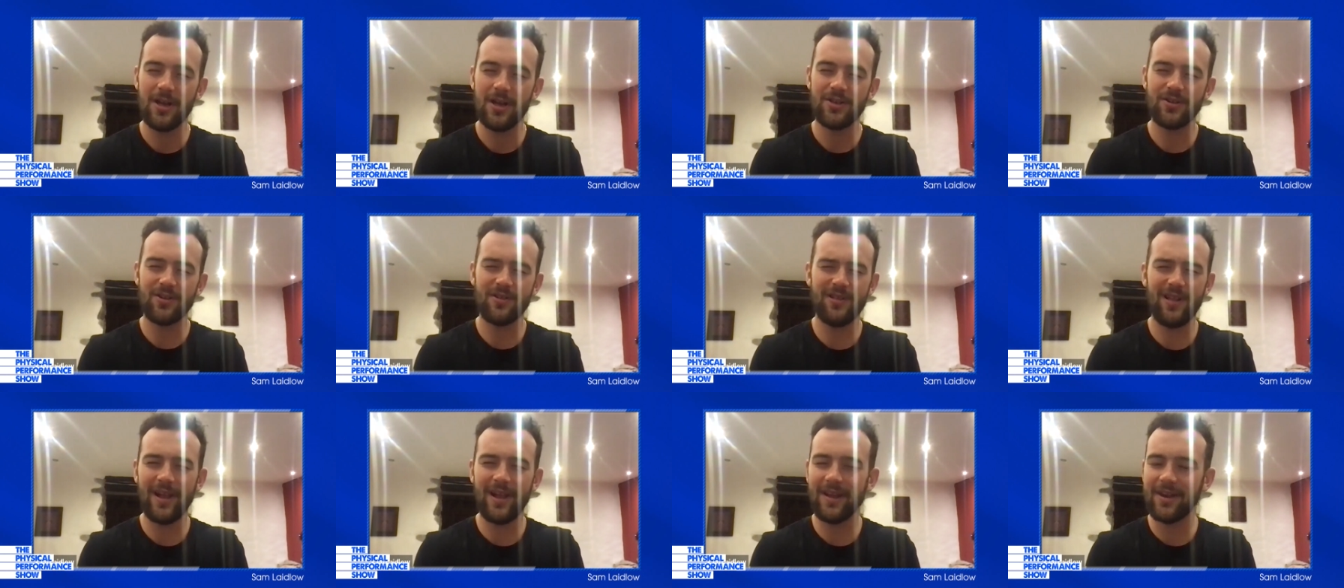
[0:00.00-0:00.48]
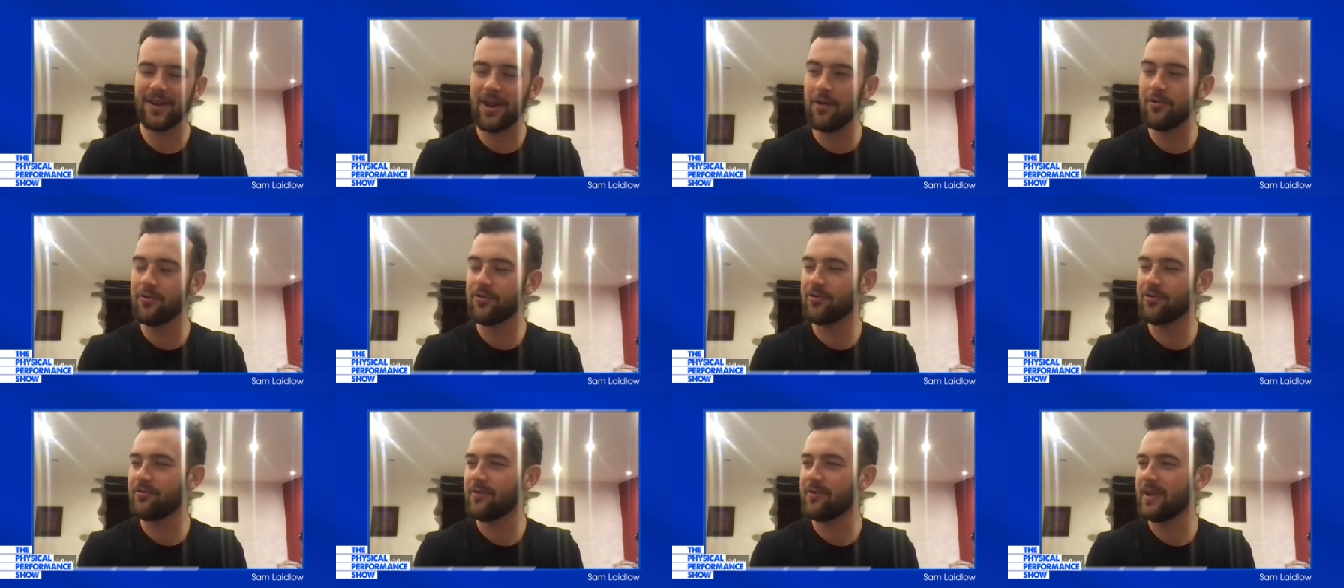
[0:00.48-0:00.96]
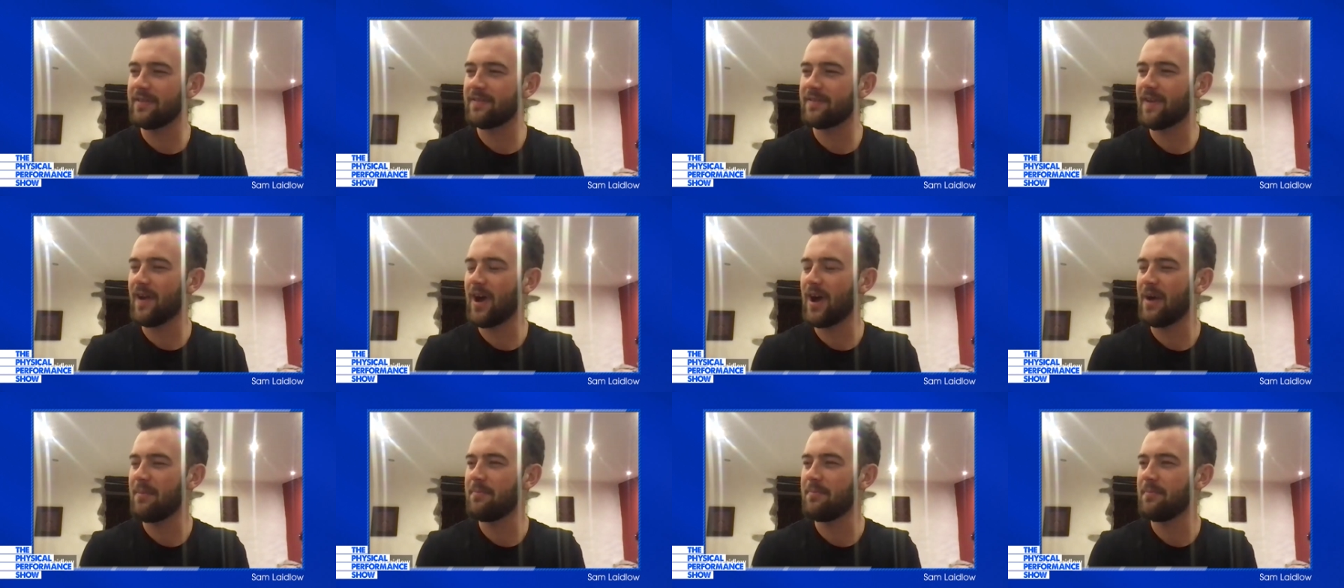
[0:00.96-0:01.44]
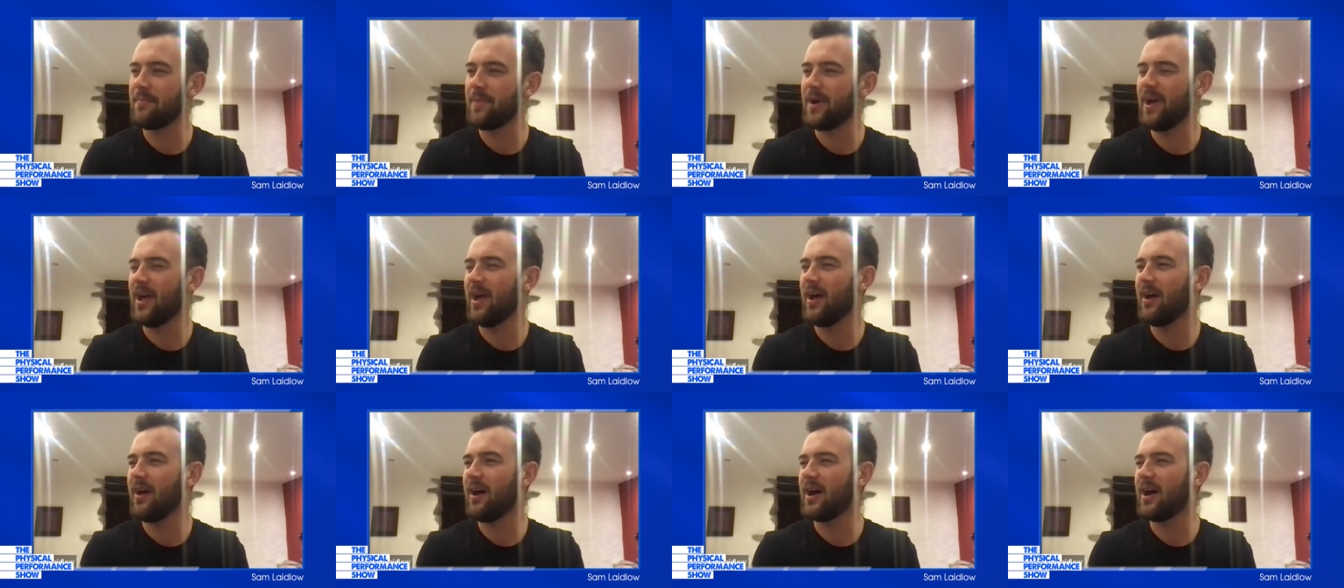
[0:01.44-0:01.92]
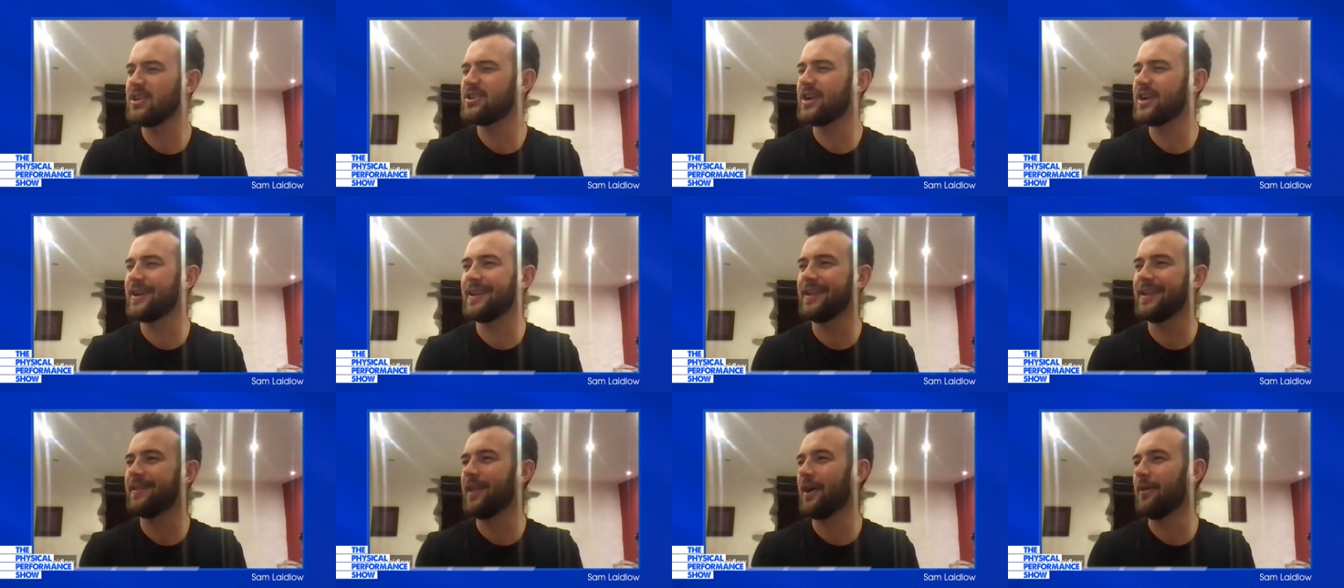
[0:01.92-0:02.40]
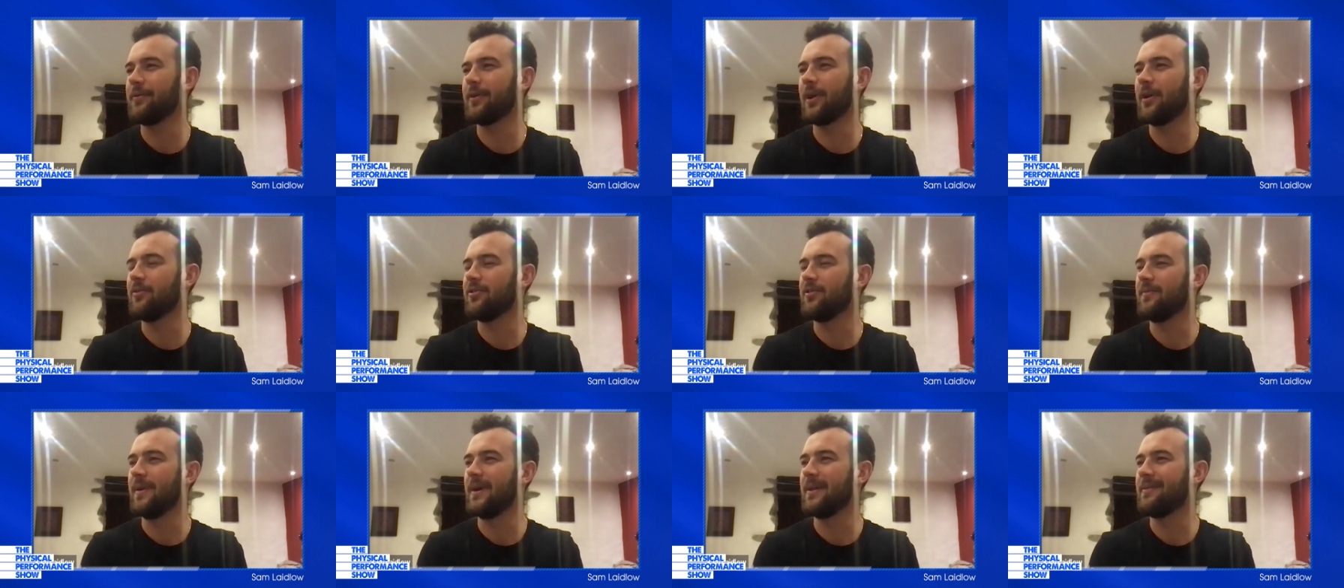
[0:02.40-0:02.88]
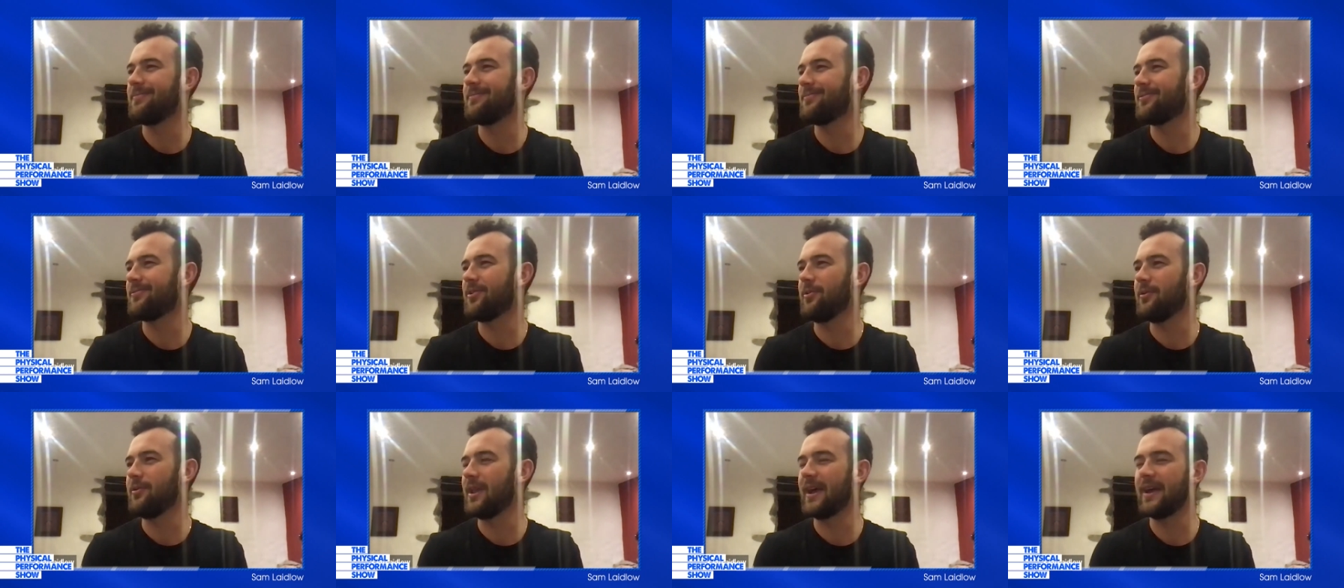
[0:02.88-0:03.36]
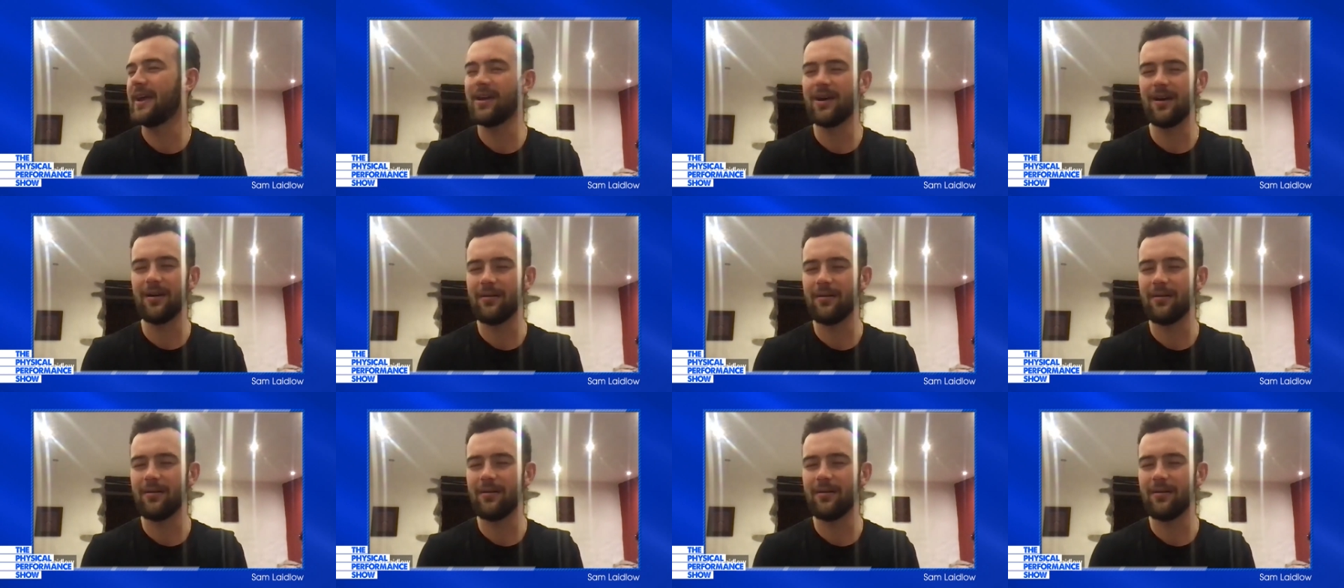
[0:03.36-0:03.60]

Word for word: just like no screen time. I generally don't go to bed too late.